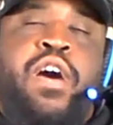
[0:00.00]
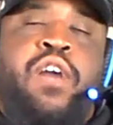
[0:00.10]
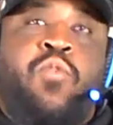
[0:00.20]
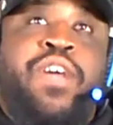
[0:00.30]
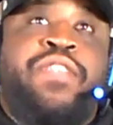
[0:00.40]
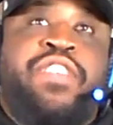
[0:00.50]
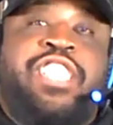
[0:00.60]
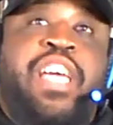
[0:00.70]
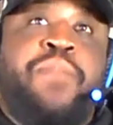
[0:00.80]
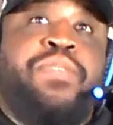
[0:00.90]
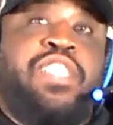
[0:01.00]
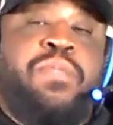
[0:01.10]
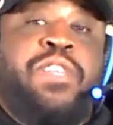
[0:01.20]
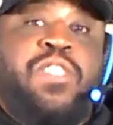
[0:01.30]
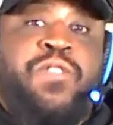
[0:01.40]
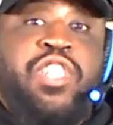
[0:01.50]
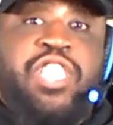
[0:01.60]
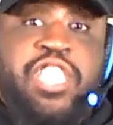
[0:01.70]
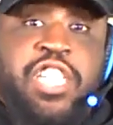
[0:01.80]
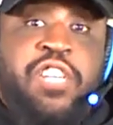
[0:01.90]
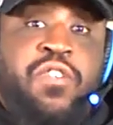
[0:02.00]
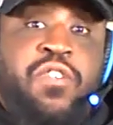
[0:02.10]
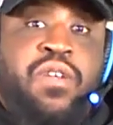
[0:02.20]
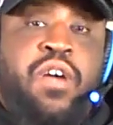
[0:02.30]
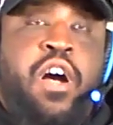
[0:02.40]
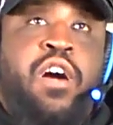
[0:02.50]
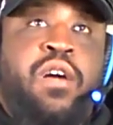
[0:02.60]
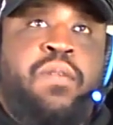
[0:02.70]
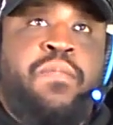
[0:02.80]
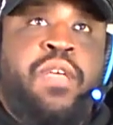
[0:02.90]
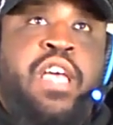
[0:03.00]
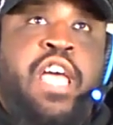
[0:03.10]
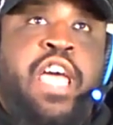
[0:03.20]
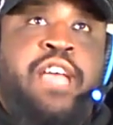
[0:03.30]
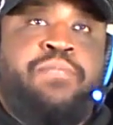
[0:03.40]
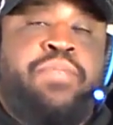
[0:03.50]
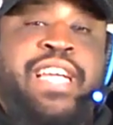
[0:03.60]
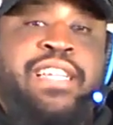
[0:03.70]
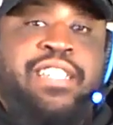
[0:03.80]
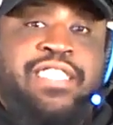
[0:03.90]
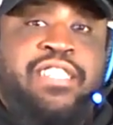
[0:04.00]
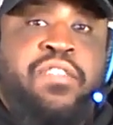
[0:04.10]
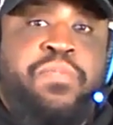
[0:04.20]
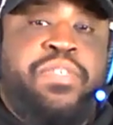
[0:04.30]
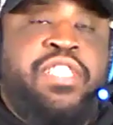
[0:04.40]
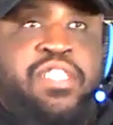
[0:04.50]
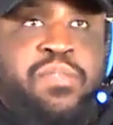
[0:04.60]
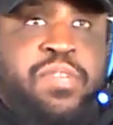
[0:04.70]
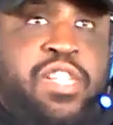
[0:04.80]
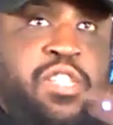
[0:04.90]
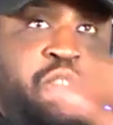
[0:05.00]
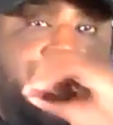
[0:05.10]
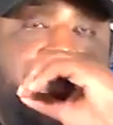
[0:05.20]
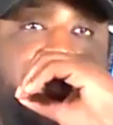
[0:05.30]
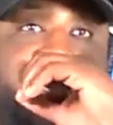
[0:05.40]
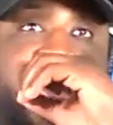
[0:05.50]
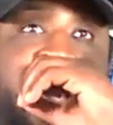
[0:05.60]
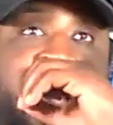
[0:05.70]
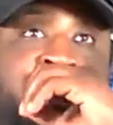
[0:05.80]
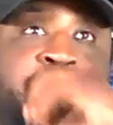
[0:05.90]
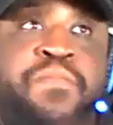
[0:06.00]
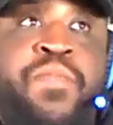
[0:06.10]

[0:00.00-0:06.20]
win the championship his first year, and playing the center position because Queen was out.